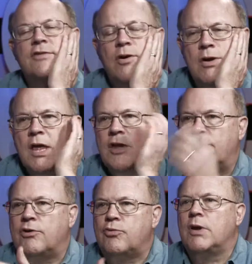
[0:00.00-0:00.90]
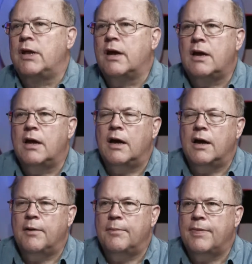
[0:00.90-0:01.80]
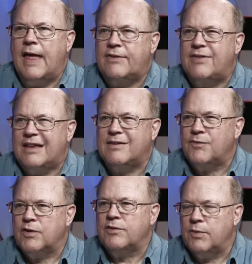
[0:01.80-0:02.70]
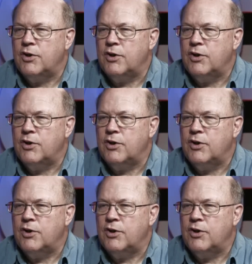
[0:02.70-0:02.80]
So, so it's really a, um, that's that's the first thing.